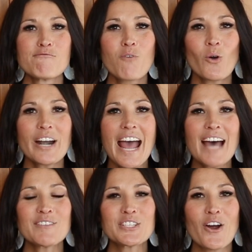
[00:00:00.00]
Four and a
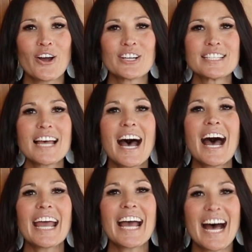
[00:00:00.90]
half stars,
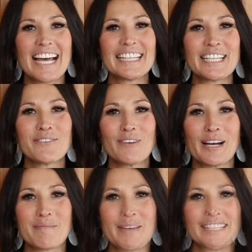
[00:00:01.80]
I highly
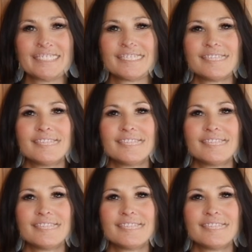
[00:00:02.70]
recommend.